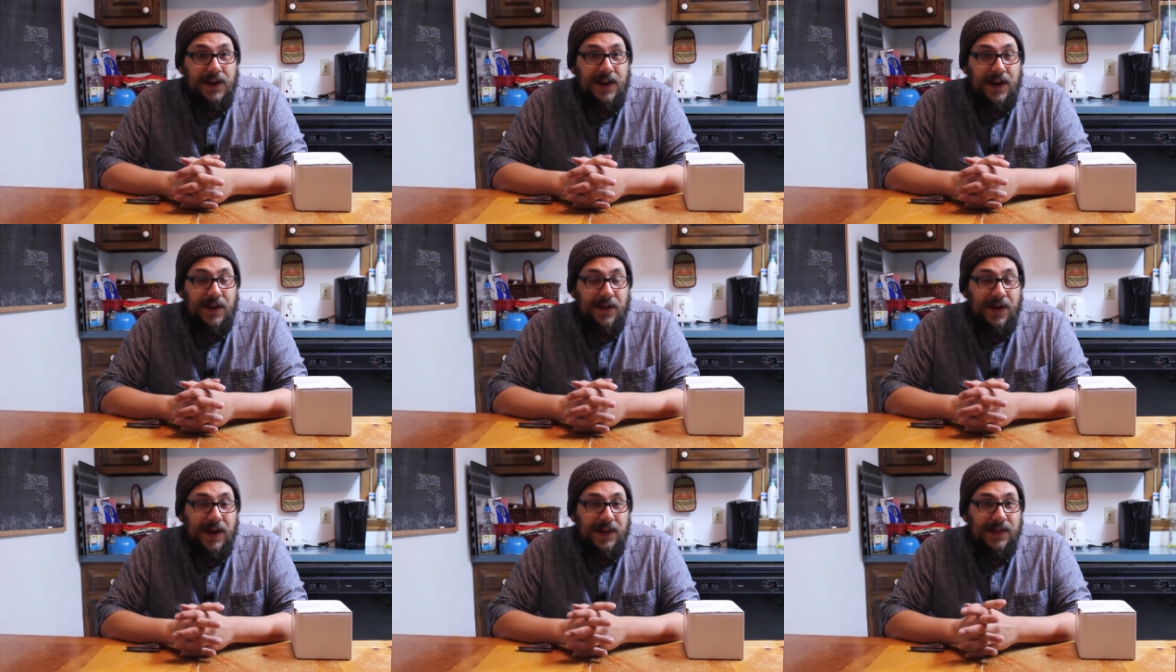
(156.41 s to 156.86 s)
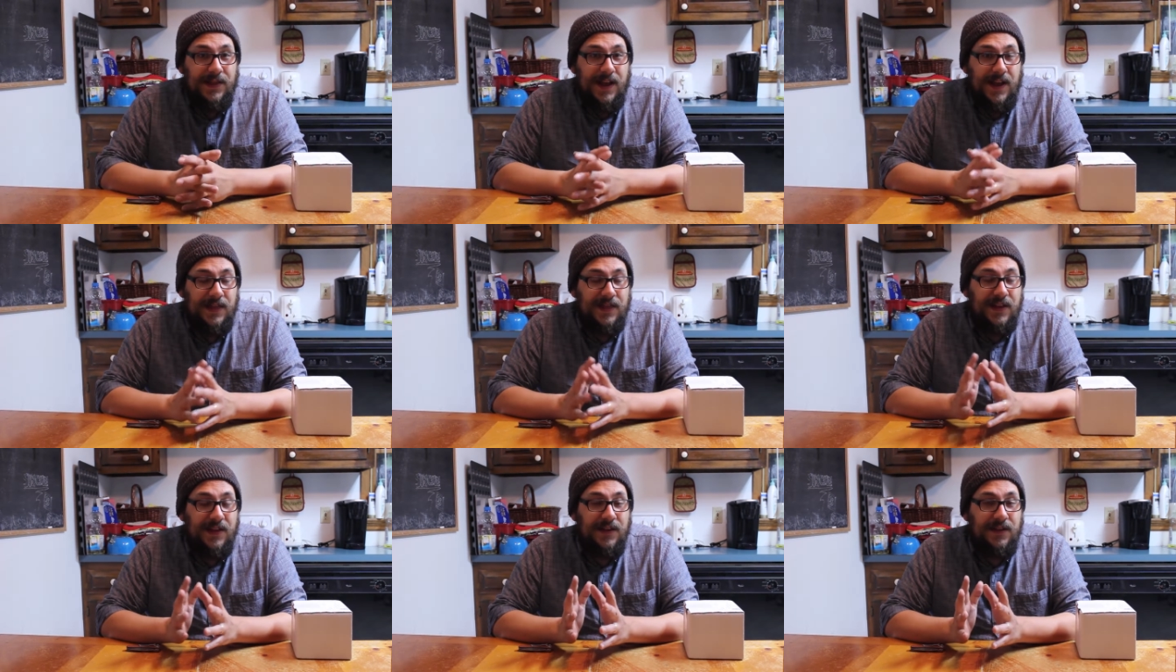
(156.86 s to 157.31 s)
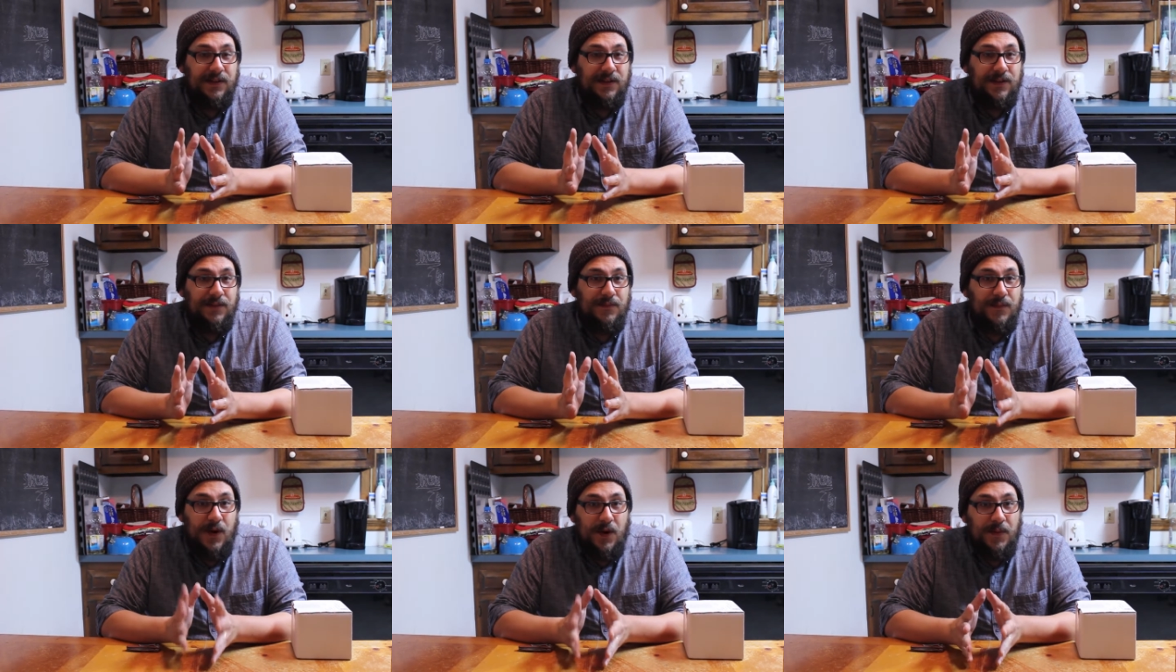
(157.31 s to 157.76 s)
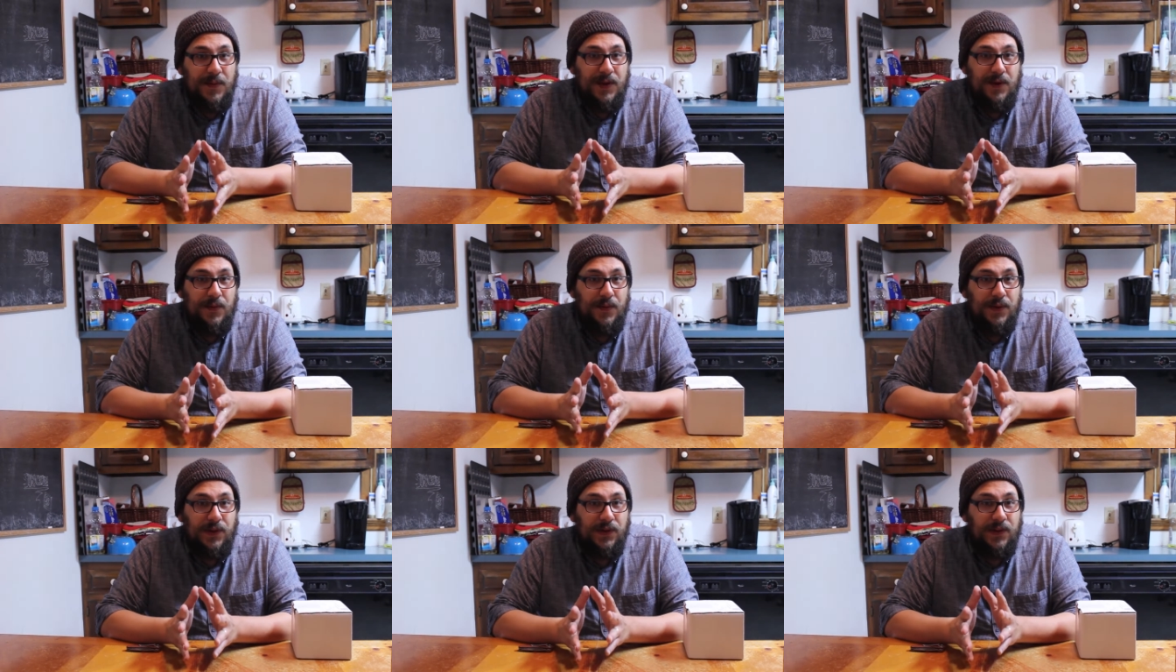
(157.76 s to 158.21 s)
Now, at, at the, the moment,
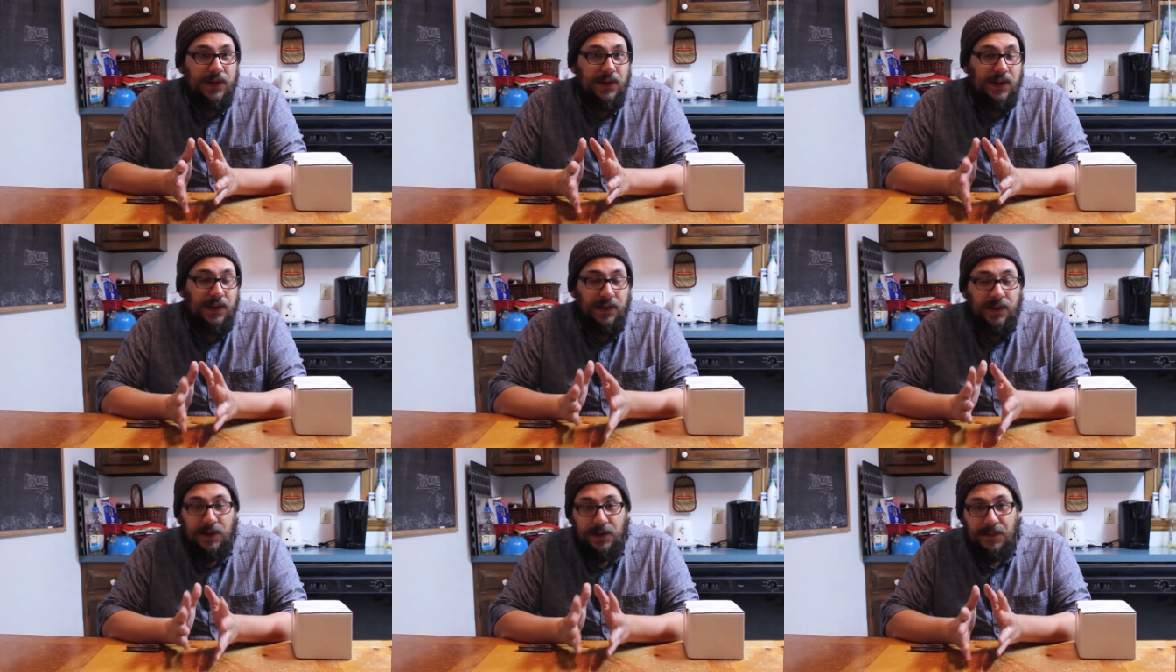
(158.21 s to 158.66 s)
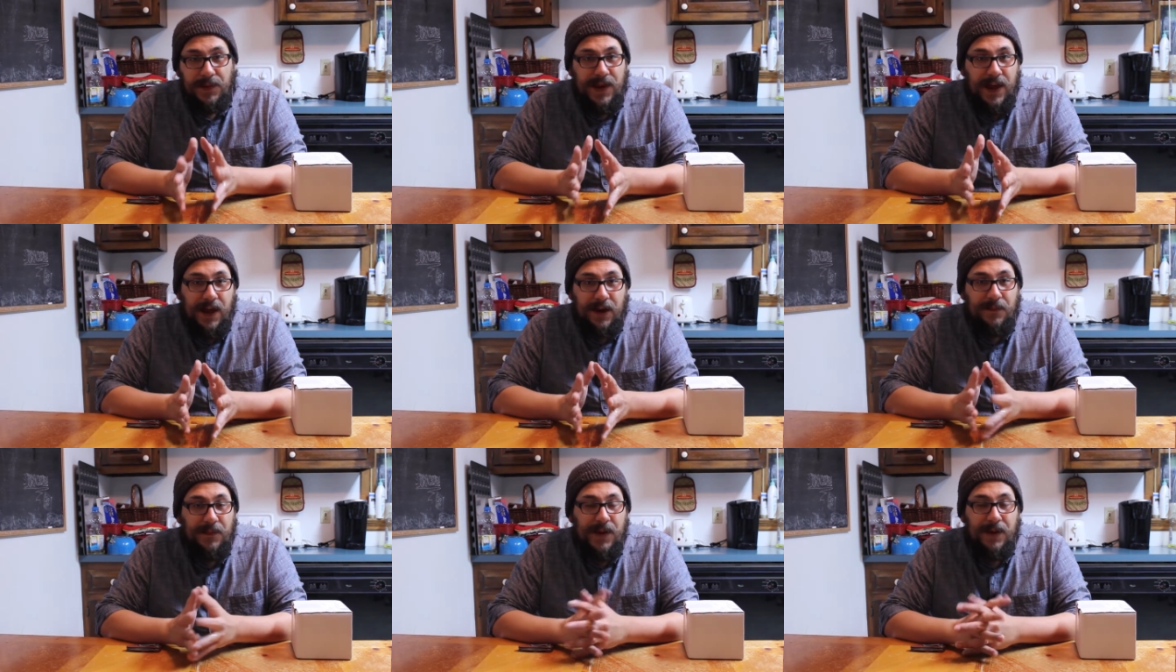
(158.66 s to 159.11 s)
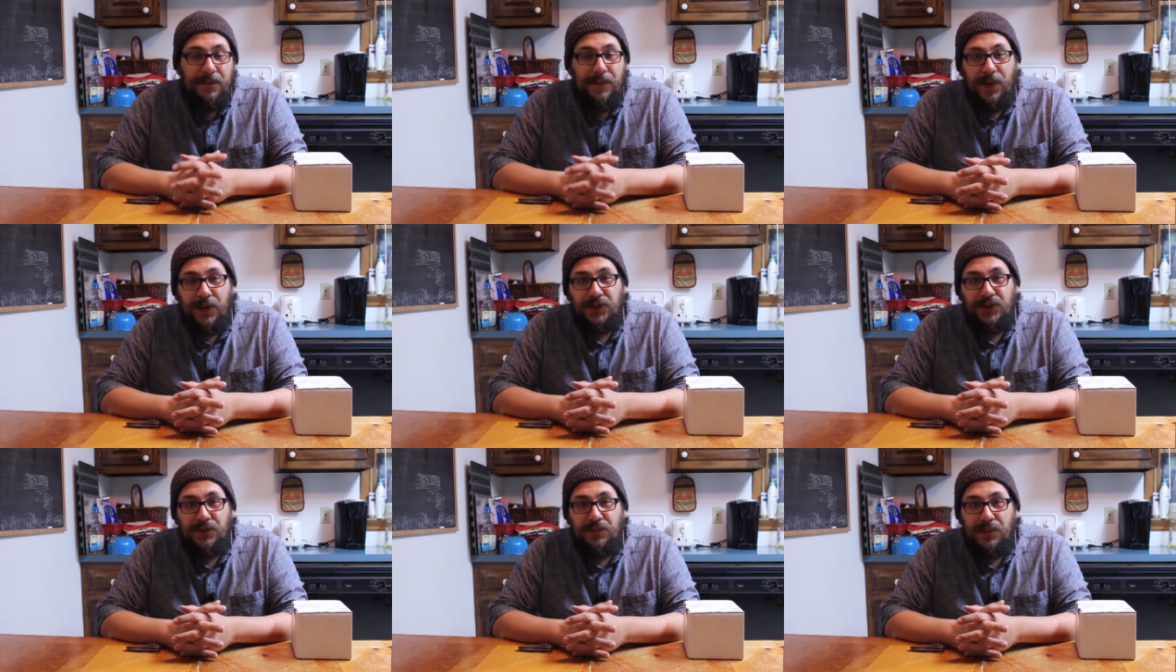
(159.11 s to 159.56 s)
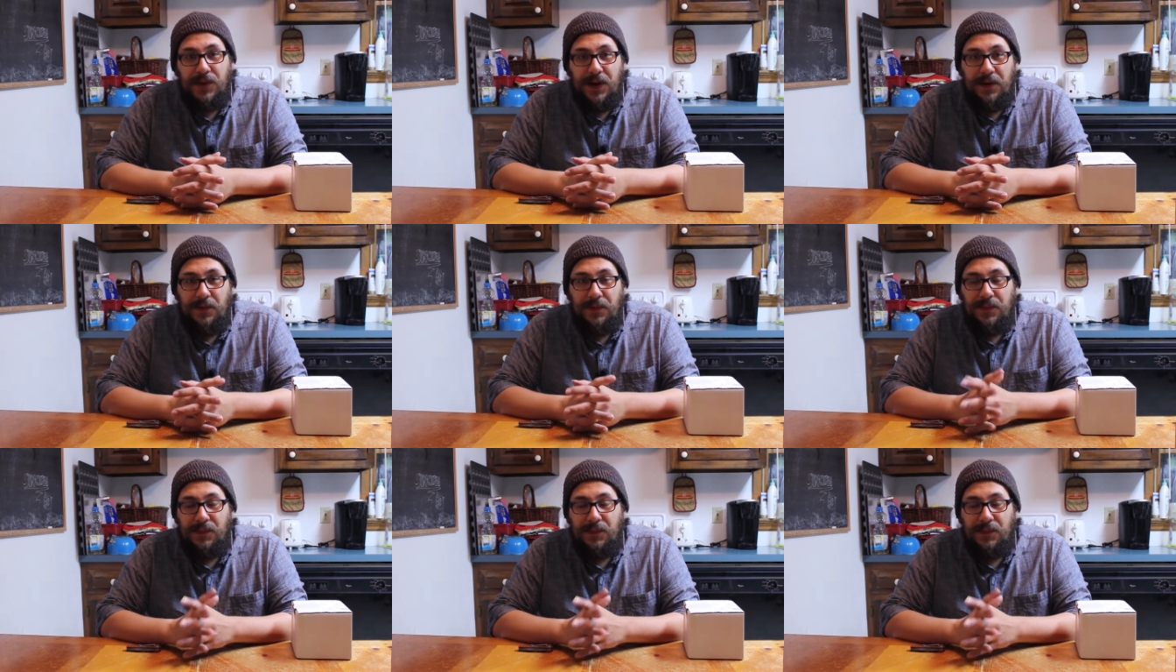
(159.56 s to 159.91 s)
it was a, a little bit out of my budget, but I,